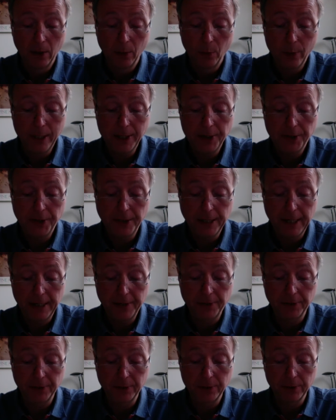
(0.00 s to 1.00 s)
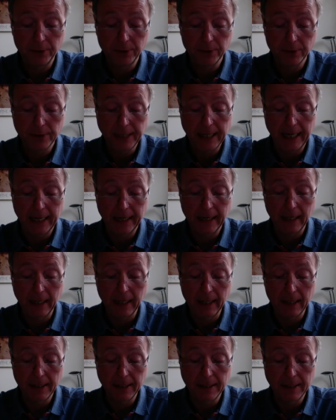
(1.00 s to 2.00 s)
Which tetrachordal set
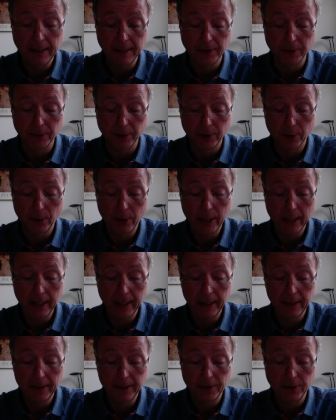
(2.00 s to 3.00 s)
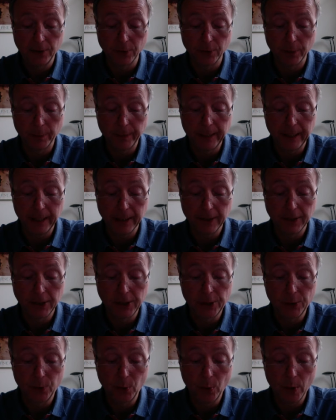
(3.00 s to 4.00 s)
class is required to appear
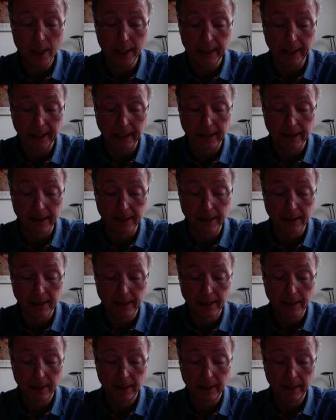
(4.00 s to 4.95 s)
twice